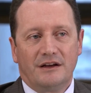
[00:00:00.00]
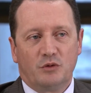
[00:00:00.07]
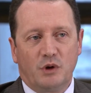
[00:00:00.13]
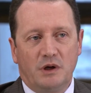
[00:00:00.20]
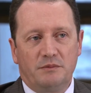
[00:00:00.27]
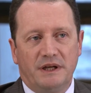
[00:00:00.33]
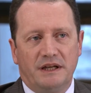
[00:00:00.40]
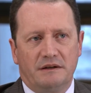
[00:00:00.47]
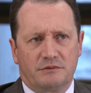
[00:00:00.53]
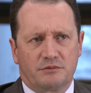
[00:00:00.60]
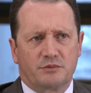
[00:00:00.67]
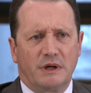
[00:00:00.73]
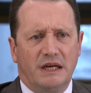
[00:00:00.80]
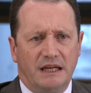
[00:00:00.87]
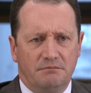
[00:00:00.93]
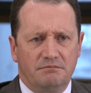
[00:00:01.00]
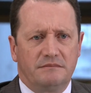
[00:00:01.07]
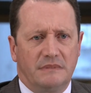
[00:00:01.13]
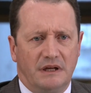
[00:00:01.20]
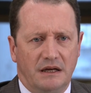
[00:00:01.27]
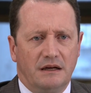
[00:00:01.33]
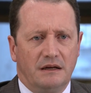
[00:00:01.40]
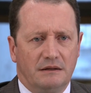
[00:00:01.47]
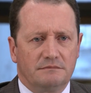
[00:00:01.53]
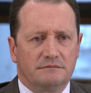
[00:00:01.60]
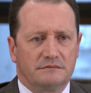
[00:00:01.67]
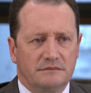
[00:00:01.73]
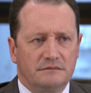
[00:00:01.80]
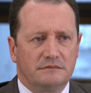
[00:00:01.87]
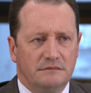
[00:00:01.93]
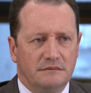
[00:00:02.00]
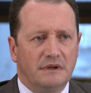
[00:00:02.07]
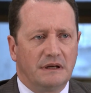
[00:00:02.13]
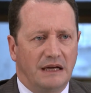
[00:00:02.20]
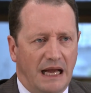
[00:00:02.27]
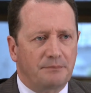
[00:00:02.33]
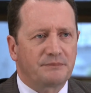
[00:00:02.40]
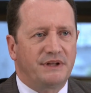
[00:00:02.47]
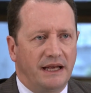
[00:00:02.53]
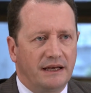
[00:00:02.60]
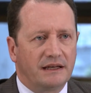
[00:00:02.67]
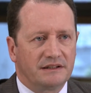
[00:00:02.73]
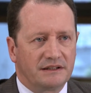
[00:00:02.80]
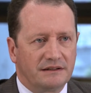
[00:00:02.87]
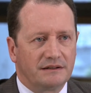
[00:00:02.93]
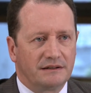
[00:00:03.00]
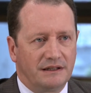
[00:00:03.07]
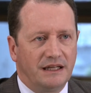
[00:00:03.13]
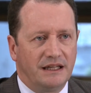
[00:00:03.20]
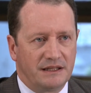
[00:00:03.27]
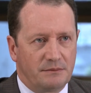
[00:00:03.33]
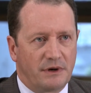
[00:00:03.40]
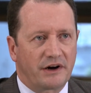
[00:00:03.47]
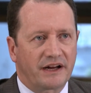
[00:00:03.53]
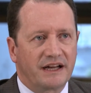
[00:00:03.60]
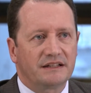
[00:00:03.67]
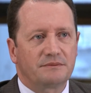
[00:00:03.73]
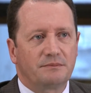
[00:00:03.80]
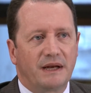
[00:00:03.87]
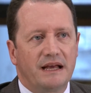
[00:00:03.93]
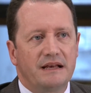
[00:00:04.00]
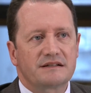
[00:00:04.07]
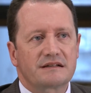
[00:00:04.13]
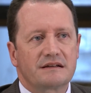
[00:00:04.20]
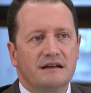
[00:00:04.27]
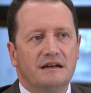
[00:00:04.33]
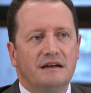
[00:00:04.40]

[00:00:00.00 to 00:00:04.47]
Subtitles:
will be really uptaken in the marketplace